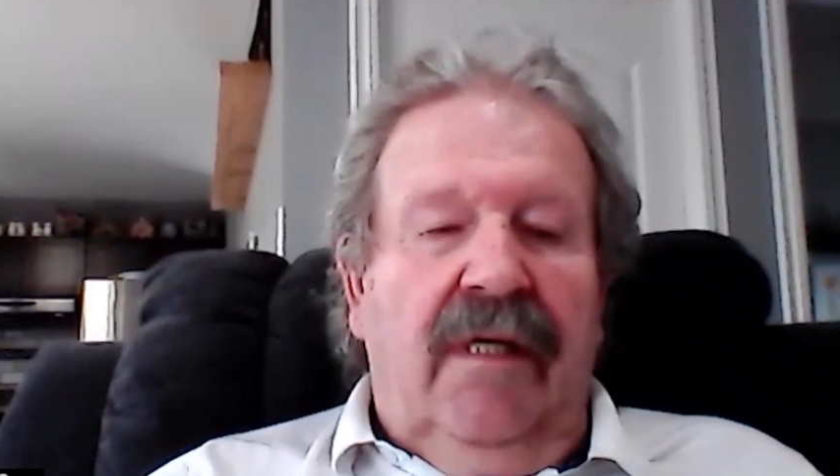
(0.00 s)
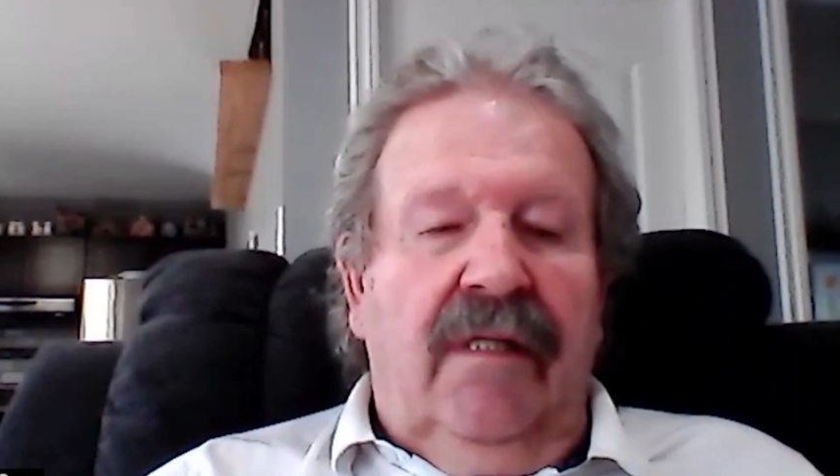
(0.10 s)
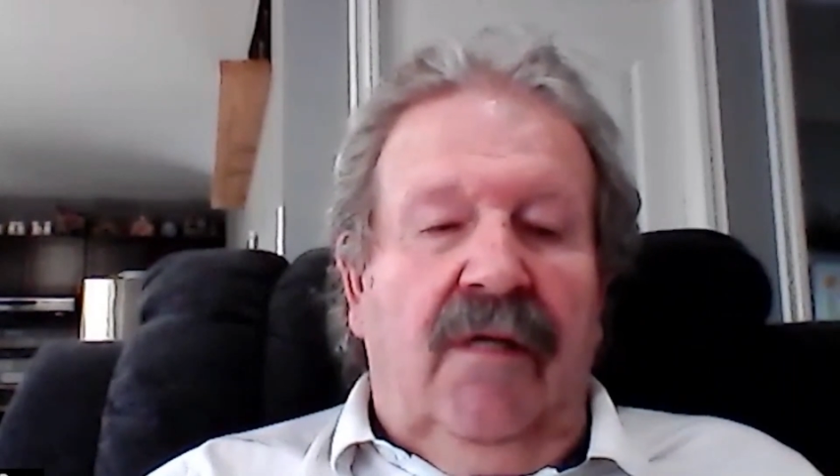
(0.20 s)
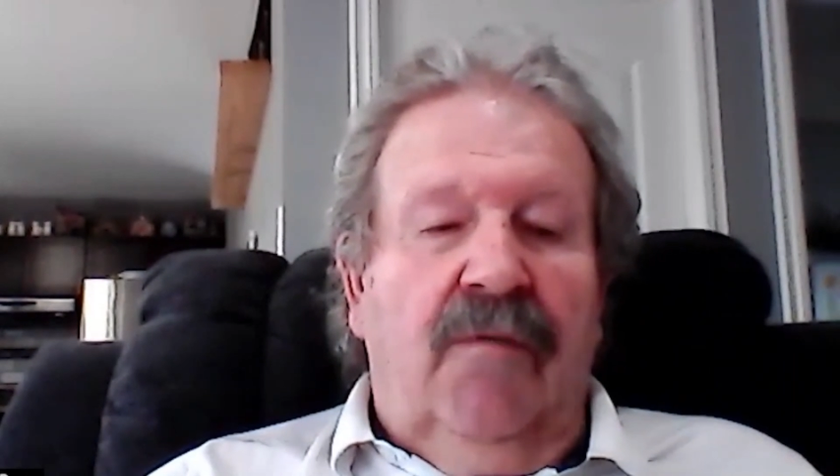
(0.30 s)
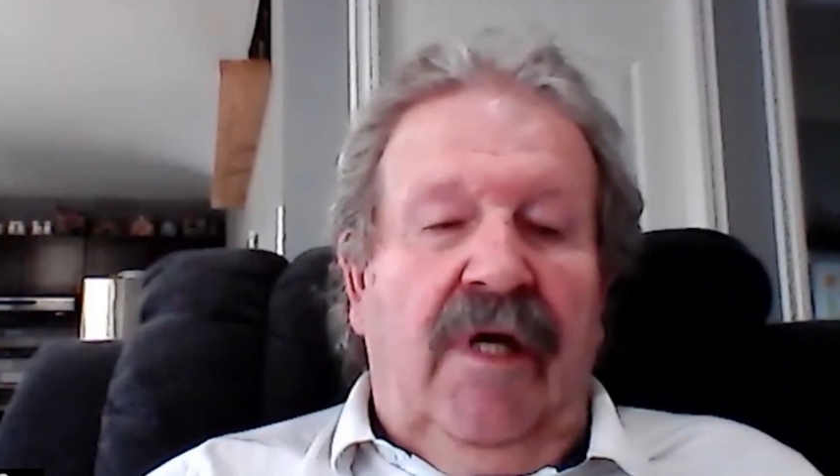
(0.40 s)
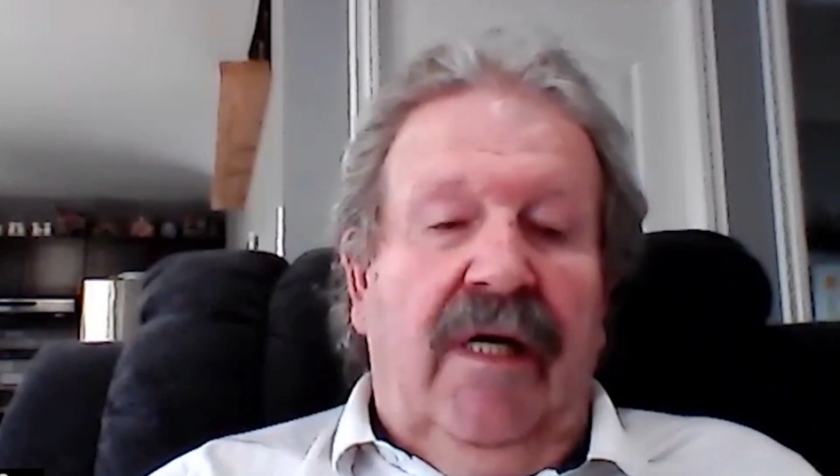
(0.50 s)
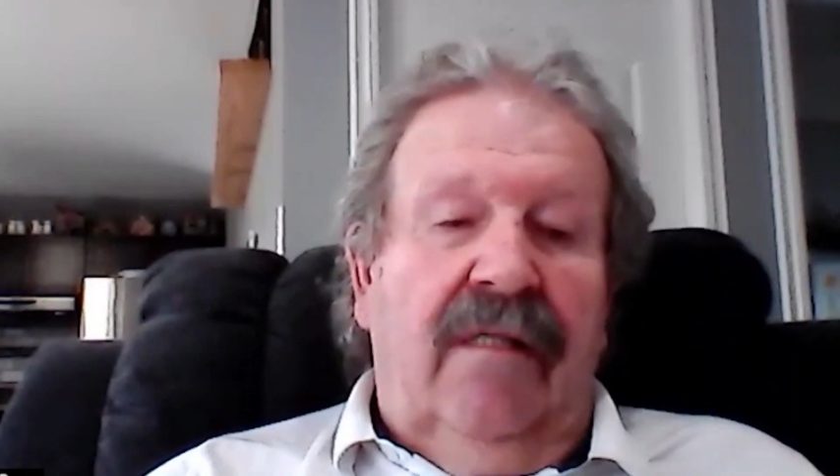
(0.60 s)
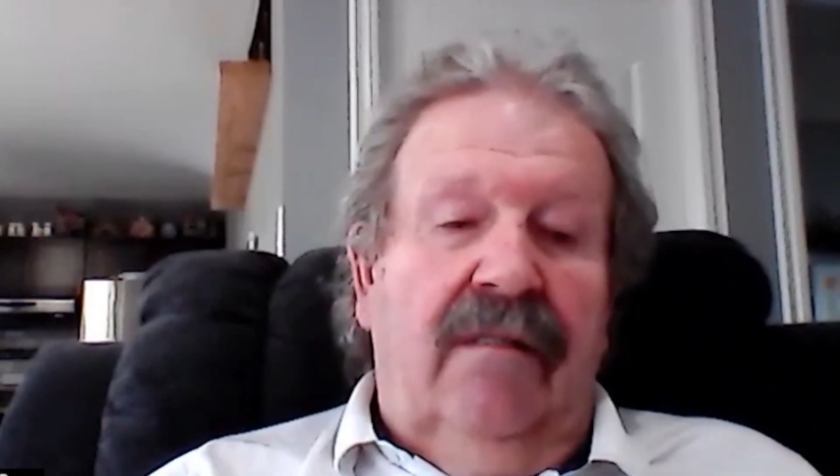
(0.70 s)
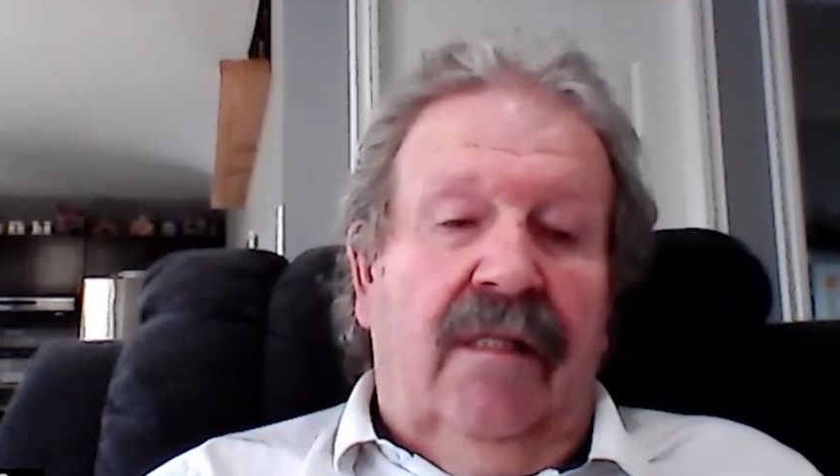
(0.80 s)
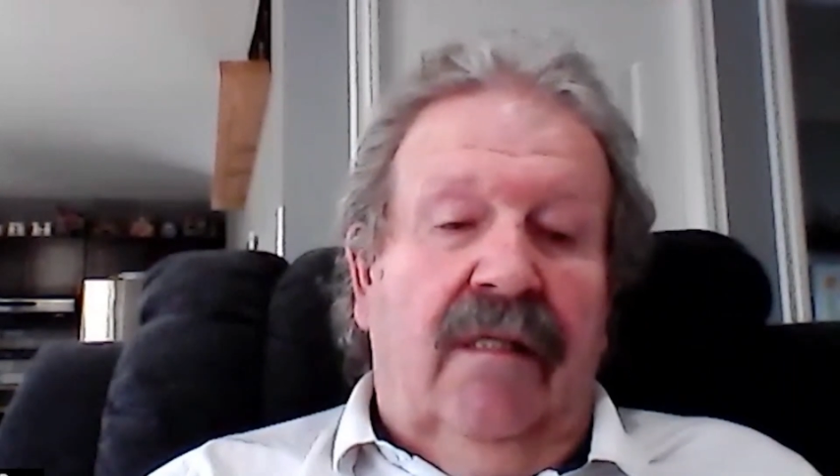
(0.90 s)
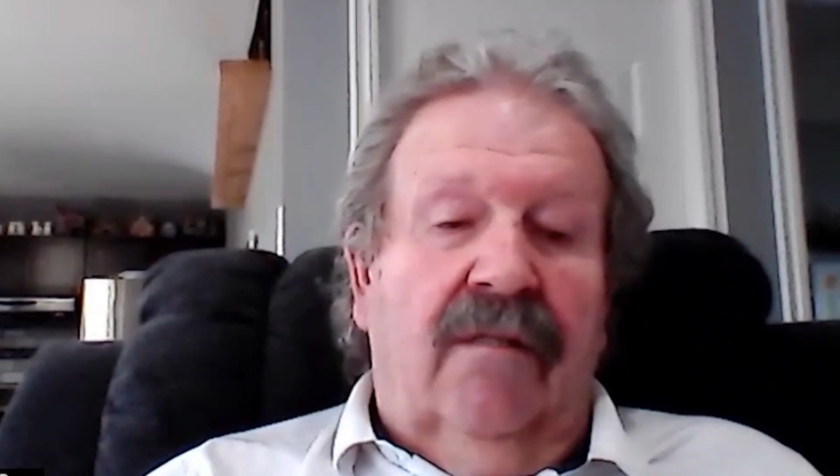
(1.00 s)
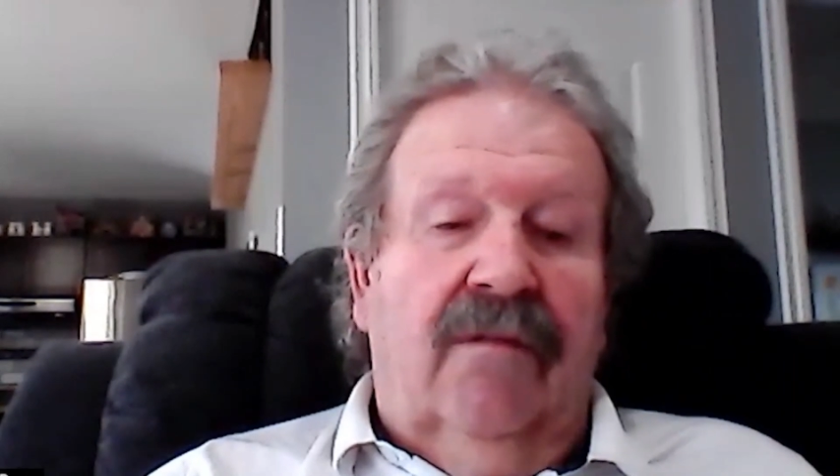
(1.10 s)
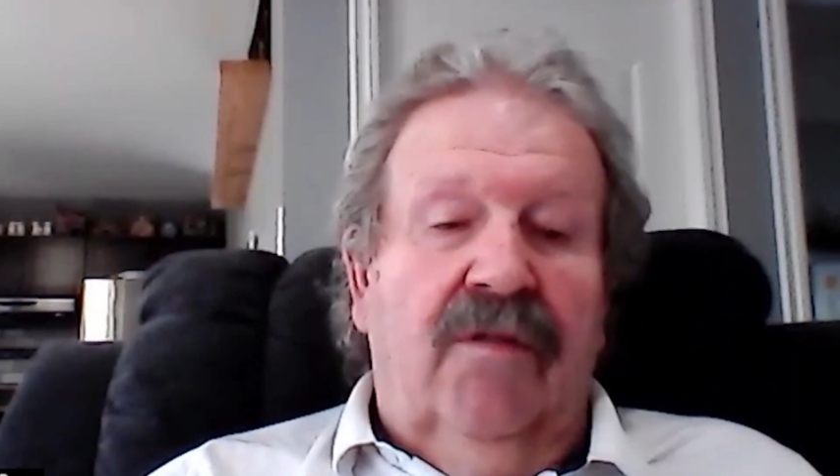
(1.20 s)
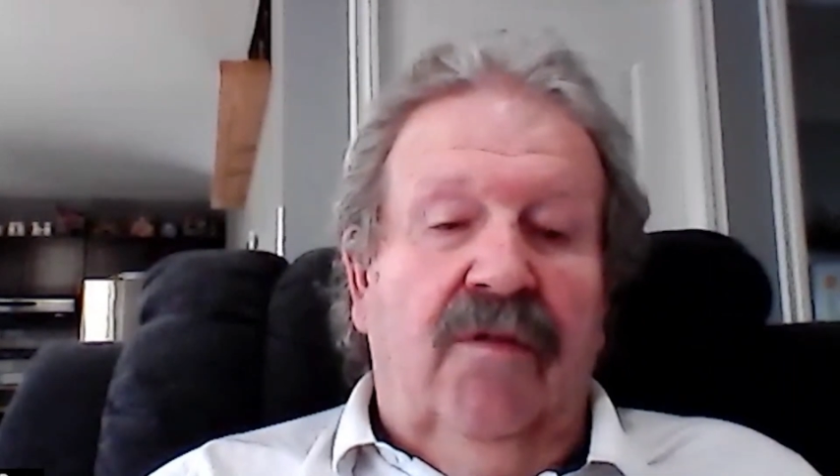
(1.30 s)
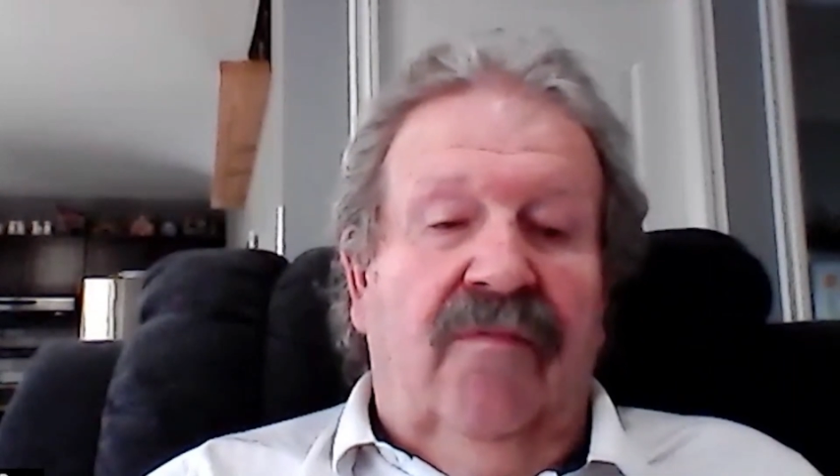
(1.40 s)
And then we had
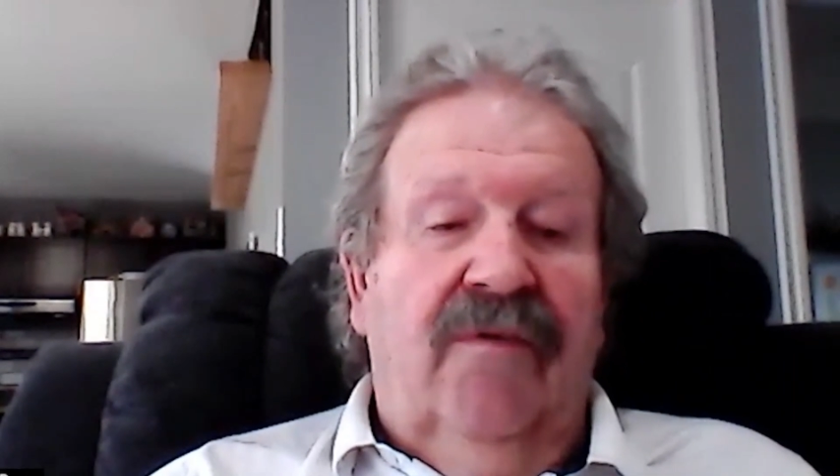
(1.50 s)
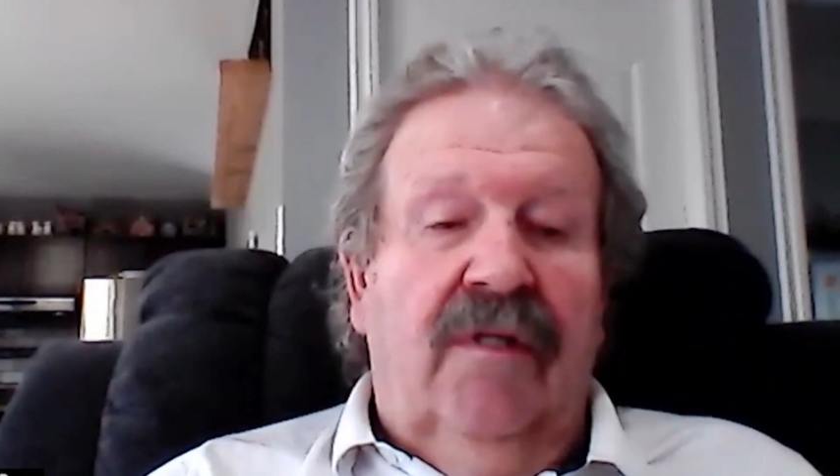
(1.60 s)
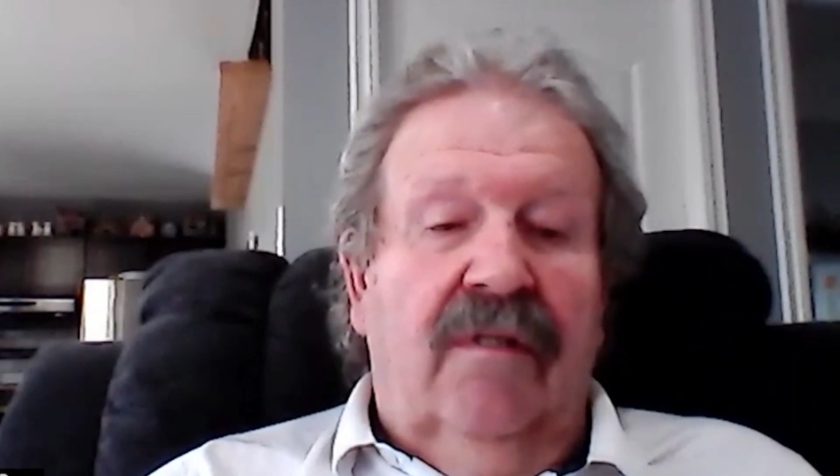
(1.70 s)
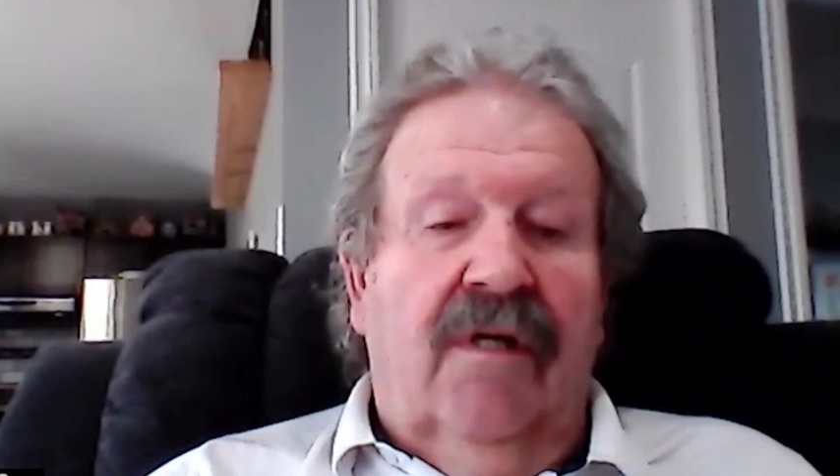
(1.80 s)
two of the